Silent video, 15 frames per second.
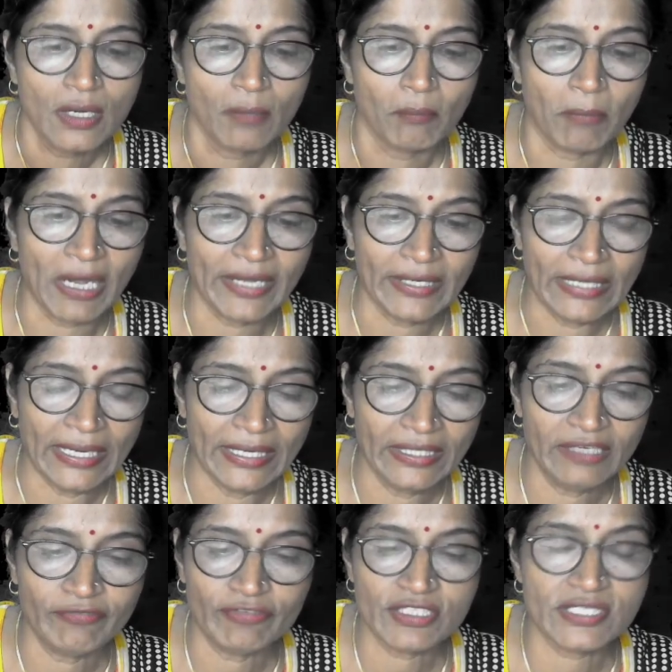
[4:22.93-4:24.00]
by any
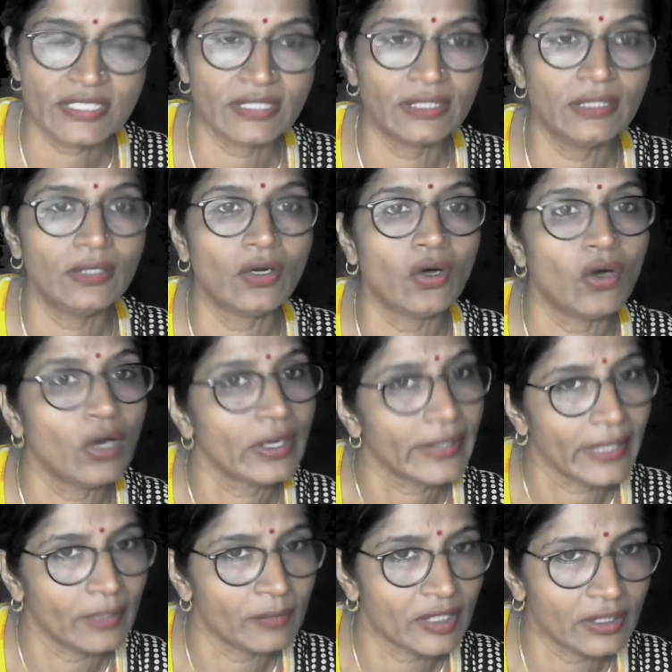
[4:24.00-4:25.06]
physical or
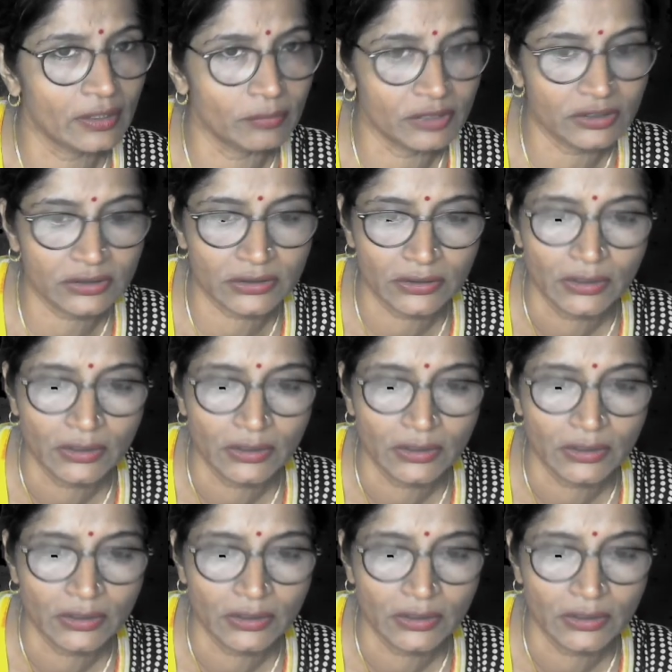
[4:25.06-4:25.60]
chemical means.